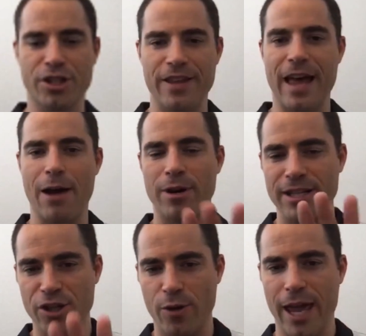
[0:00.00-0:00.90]
That one
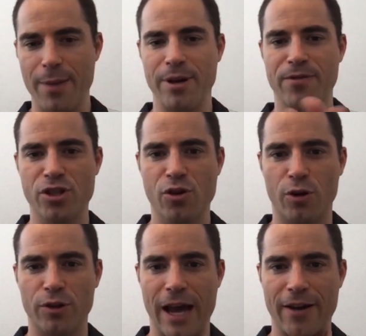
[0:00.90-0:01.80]
is okay, but if you
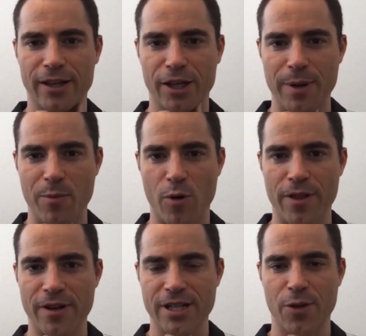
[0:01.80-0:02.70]
scroll down a little bit more,
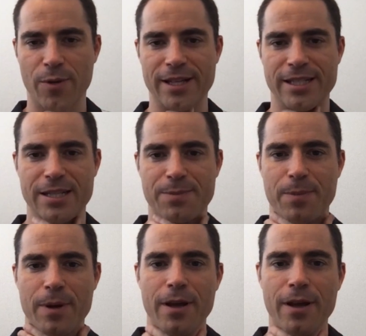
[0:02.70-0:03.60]
there's another one that says,
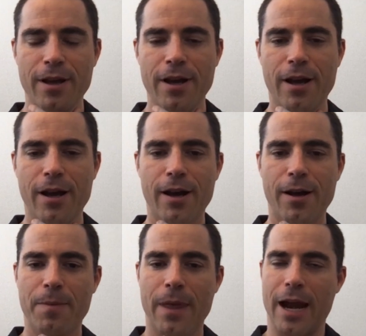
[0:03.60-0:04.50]

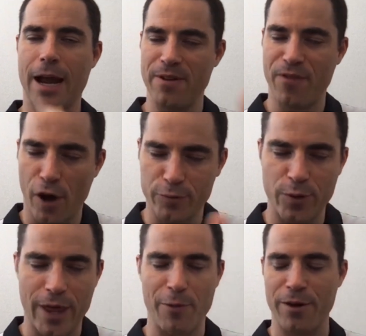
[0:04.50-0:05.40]
and I'm involved with
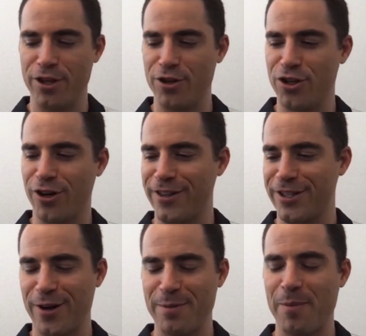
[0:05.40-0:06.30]
that one that you showed on the screen. But my